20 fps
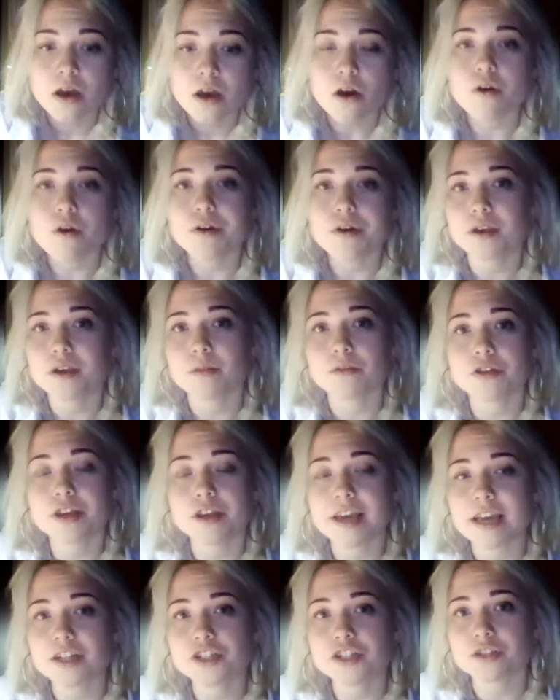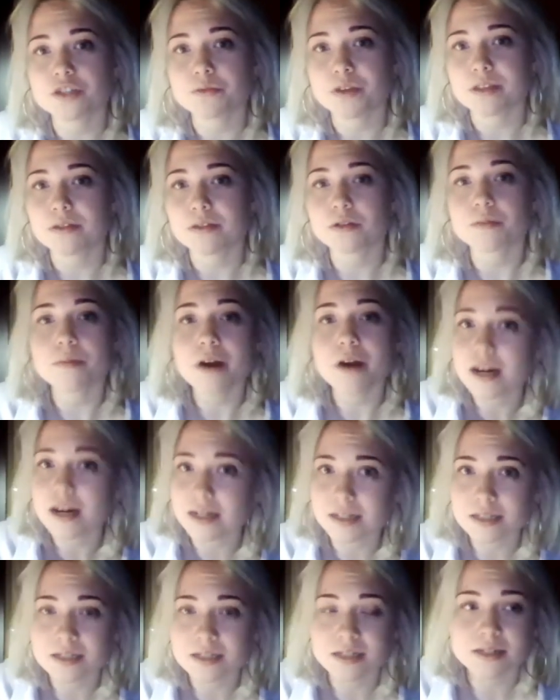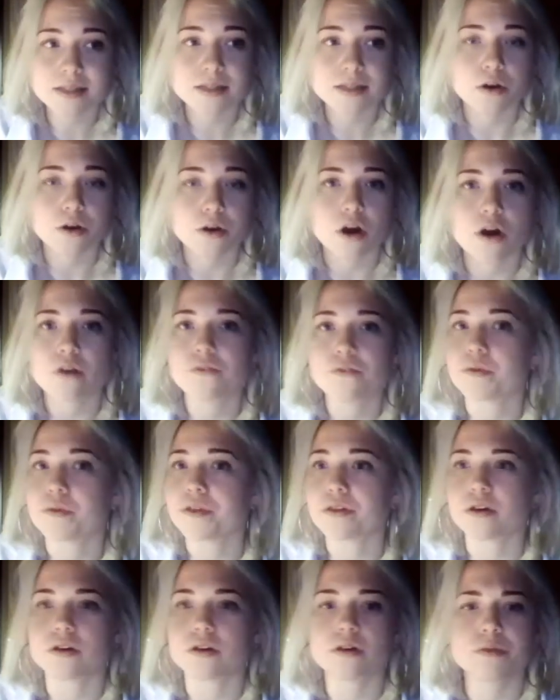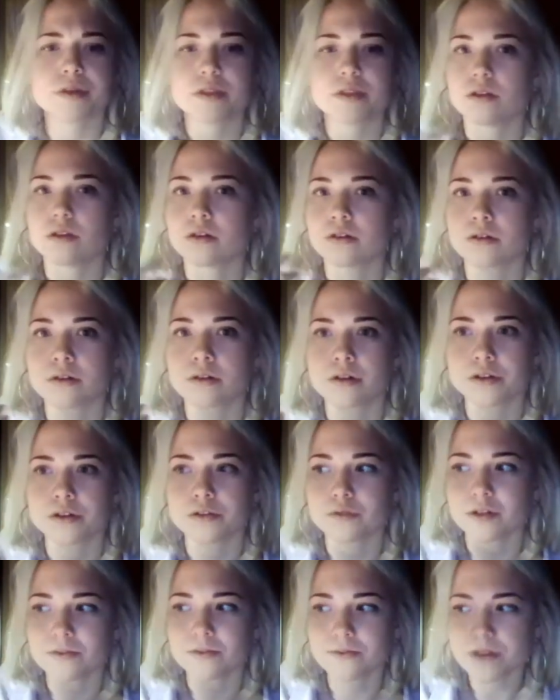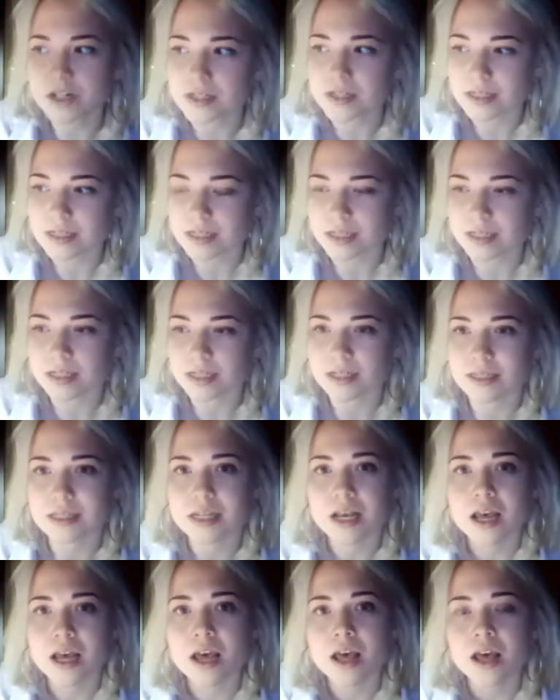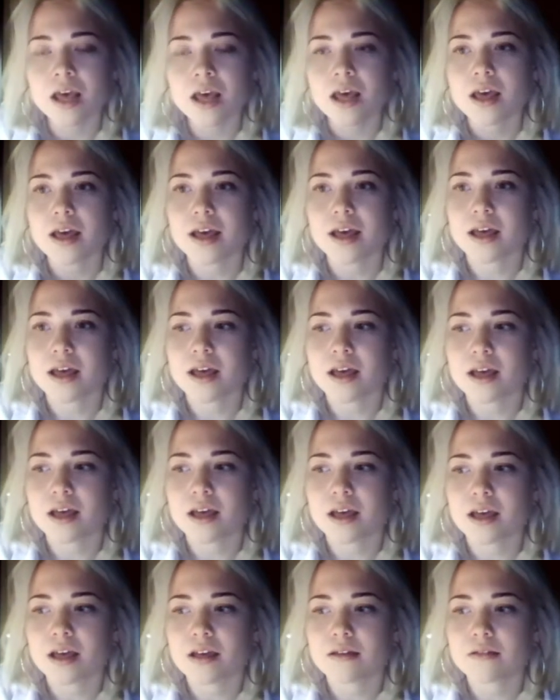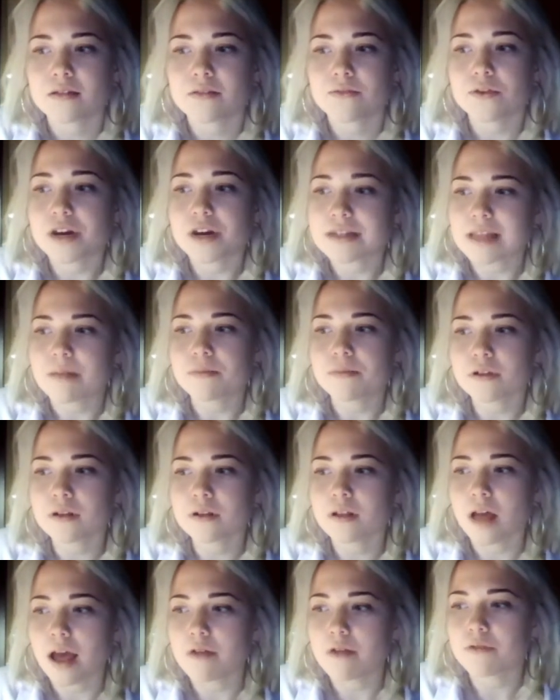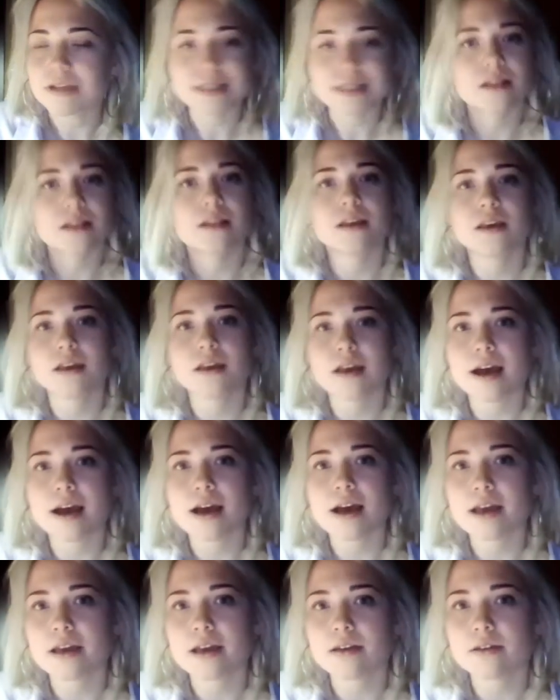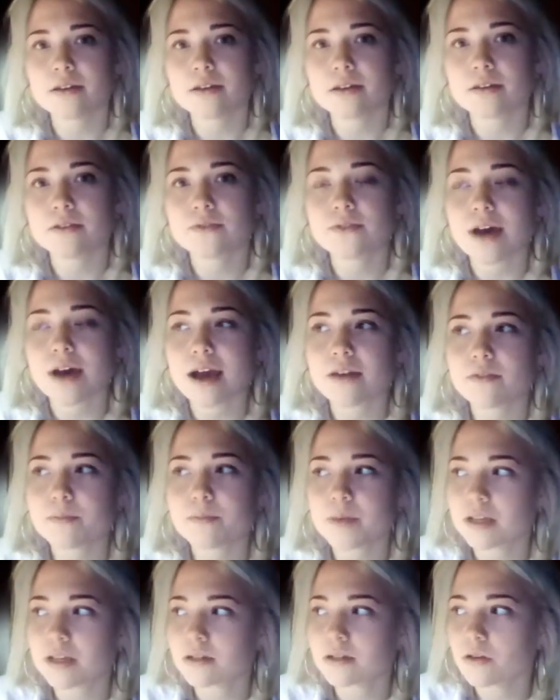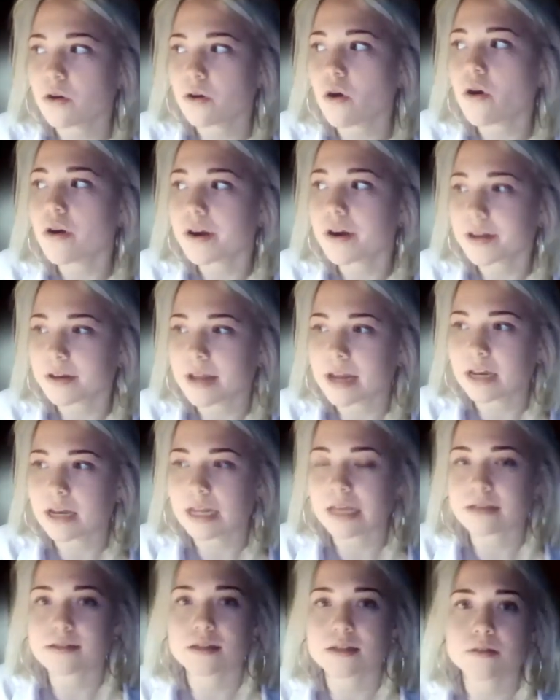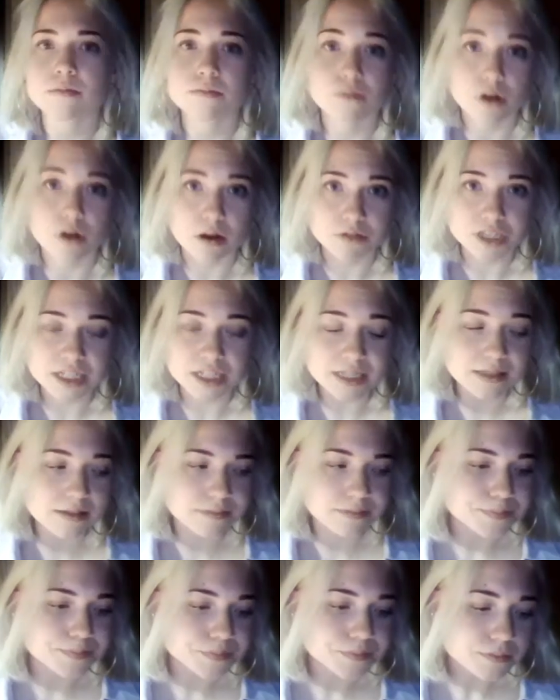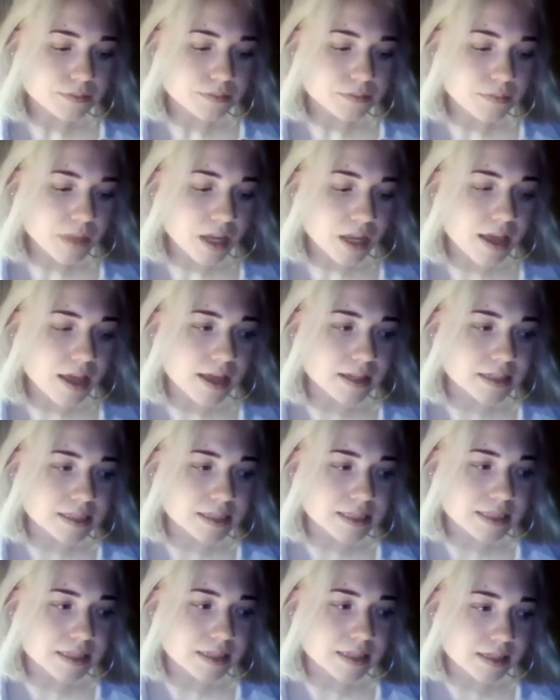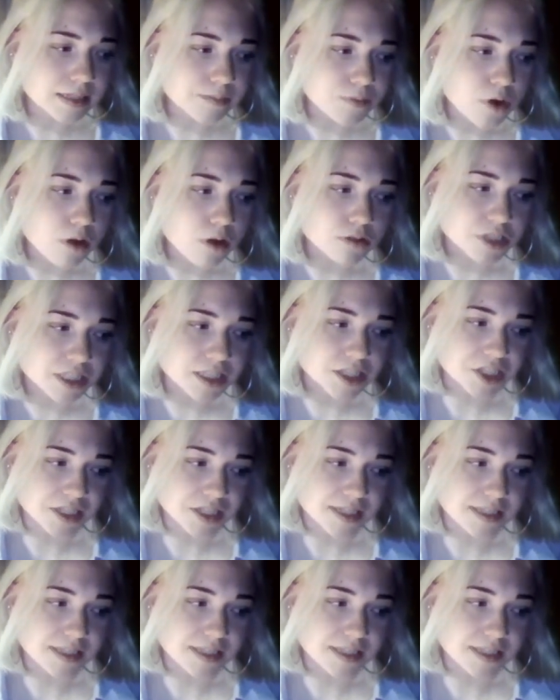or communication with your partners, or with your universities. For example, recently I've been coordinating some project, and this project